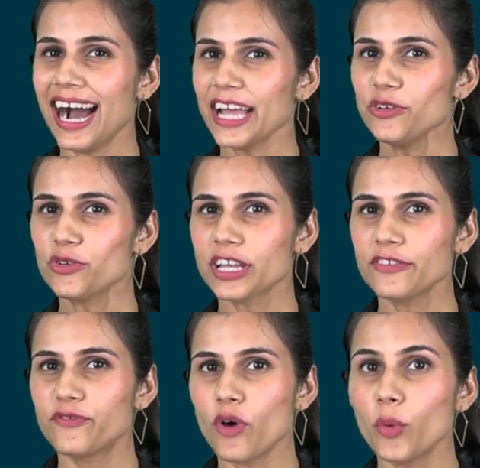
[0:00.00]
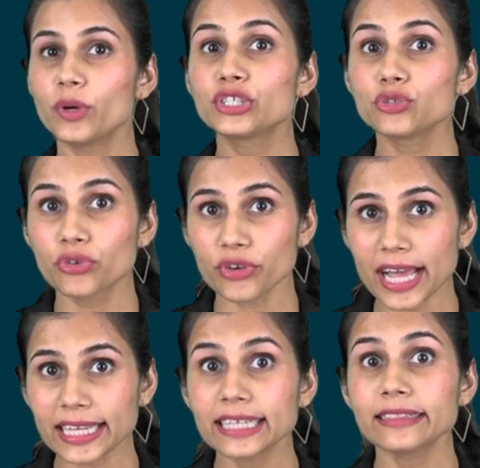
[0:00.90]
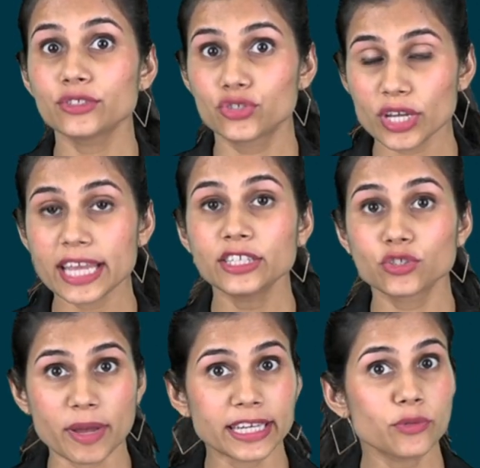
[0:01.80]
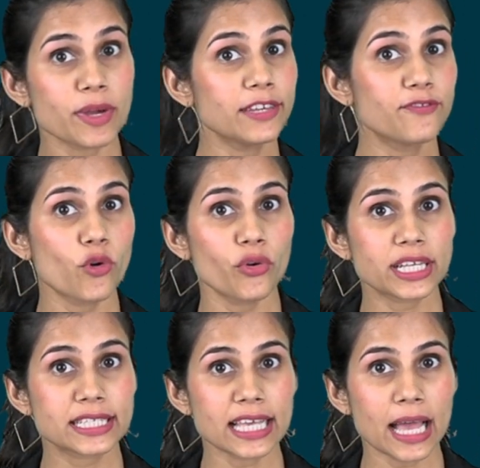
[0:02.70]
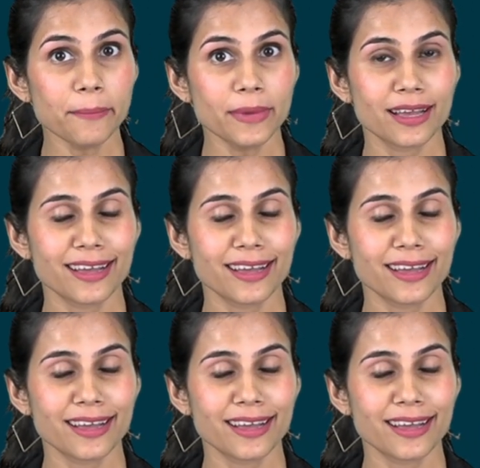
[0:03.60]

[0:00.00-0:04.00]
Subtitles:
Are you looking forward to cracking the JEE 2024 exam?